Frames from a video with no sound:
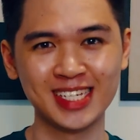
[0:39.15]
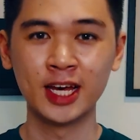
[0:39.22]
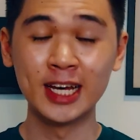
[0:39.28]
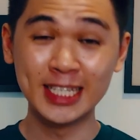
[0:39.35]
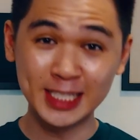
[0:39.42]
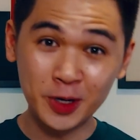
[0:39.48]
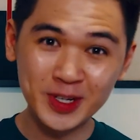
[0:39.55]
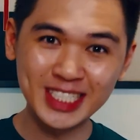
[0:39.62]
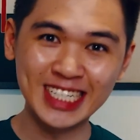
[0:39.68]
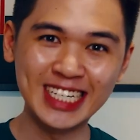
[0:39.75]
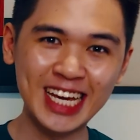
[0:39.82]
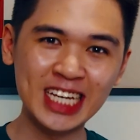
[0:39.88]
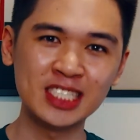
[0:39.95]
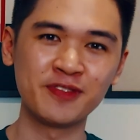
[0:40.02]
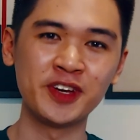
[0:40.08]
So in
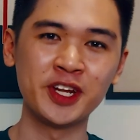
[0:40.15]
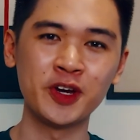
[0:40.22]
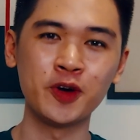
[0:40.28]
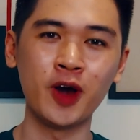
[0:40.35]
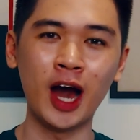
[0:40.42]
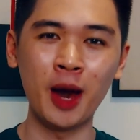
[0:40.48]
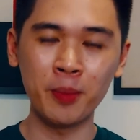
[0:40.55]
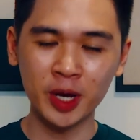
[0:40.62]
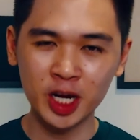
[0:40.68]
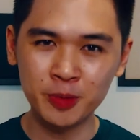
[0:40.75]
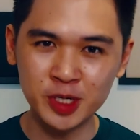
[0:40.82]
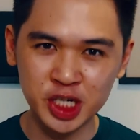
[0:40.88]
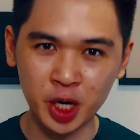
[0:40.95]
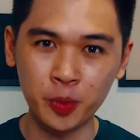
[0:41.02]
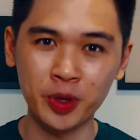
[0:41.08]
today's video, I'm going to be
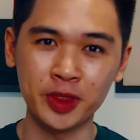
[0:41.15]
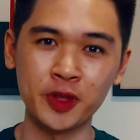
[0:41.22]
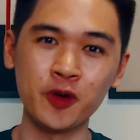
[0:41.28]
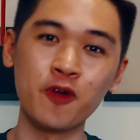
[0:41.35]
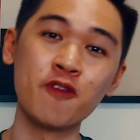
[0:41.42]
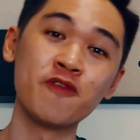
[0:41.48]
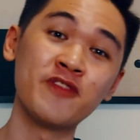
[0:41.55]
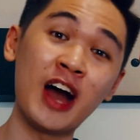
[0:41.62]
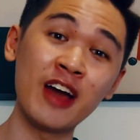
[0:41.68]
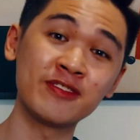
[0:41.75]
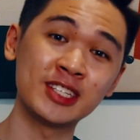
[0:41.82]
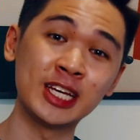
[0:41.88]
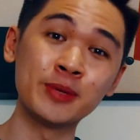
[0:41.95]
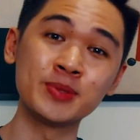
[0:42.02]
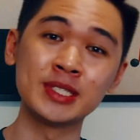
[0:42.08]
sharing with you 5
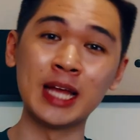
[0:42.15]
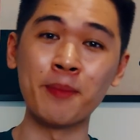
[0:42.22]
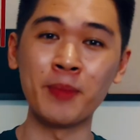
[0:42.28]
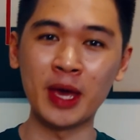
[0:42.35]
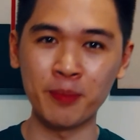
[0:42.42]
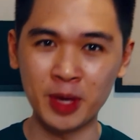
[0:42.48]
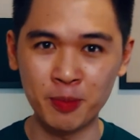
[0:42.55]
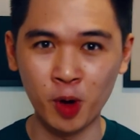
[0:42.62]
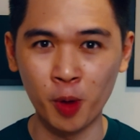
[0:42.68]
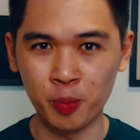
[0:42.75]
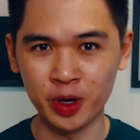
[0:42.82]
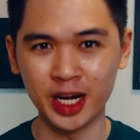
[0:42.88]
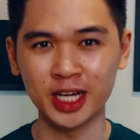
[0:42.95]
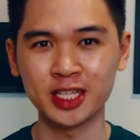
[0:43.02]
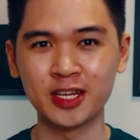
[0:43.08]
tips that made me more
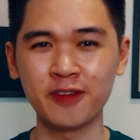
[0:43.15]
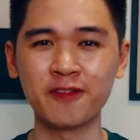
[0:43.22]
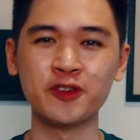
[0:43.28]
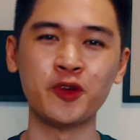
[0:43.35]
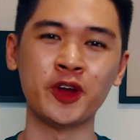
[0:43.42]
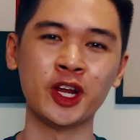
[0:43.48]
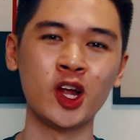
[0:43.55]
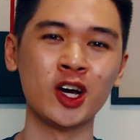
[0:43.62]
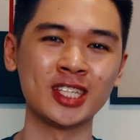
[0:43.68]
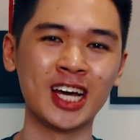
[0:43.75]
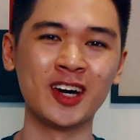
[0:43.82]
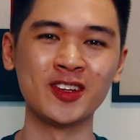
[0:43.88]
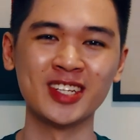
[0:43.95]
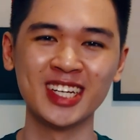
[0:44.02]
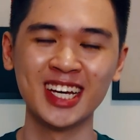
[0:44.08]
productive during
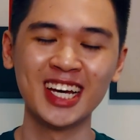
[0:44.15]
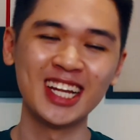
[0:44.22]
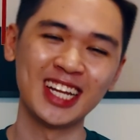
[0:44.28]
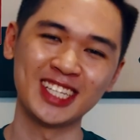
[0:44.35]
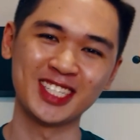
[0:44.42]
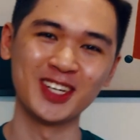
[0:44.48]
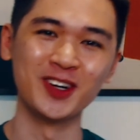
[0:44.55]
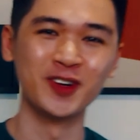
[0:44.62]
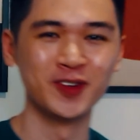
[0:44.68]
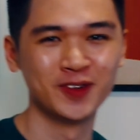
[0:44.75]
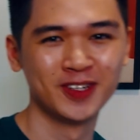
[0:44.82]
lockdown. Let's go!